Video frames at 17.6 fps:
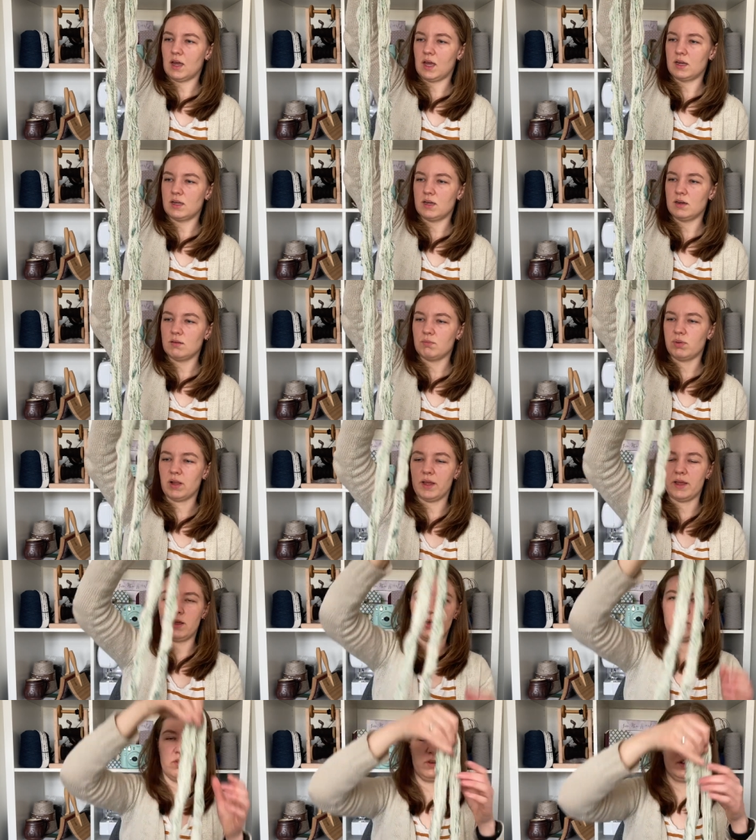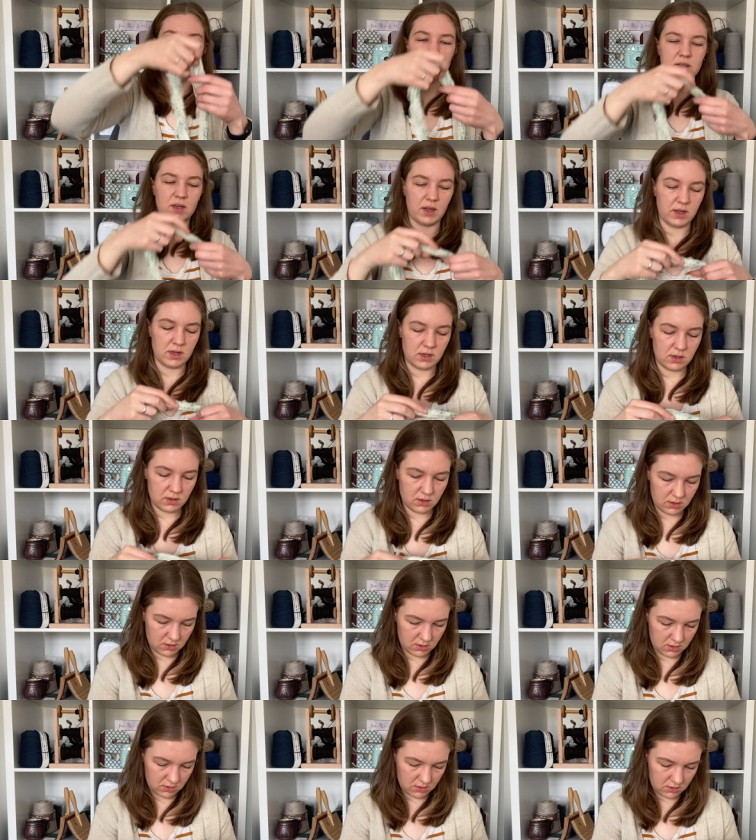I didn't ply it overly tight,
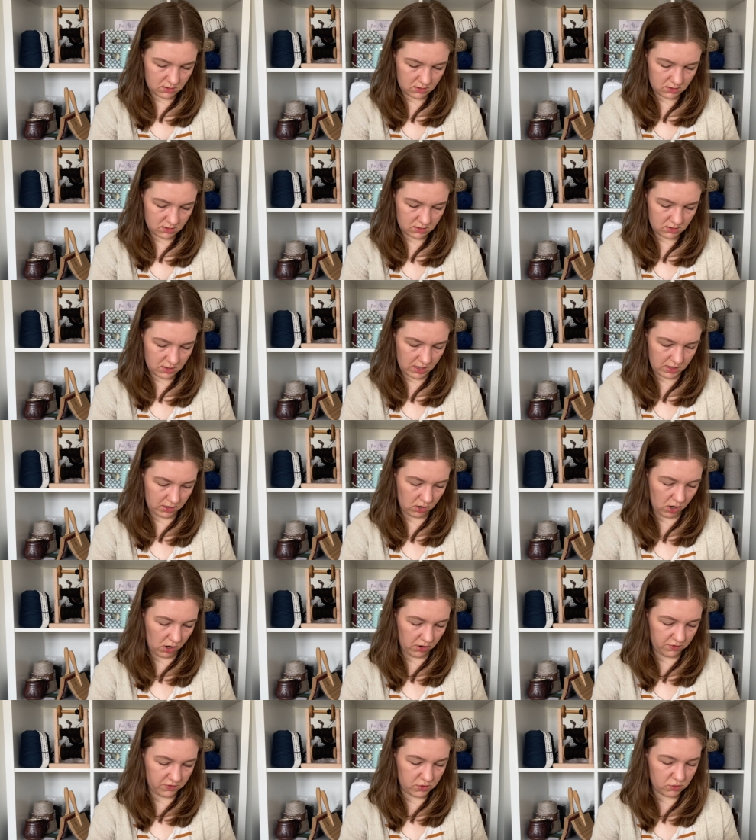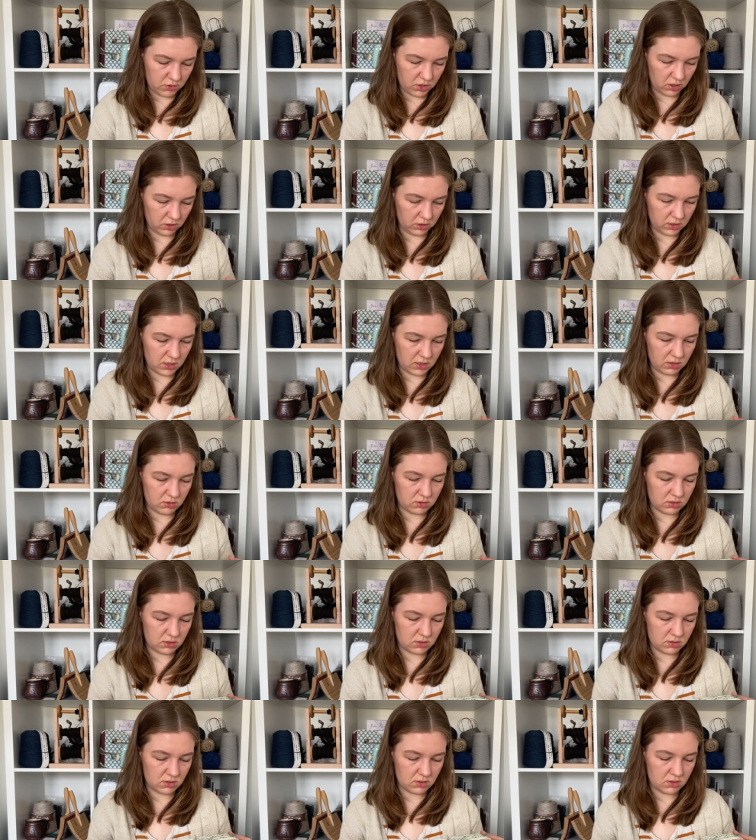and there are a few curly cues.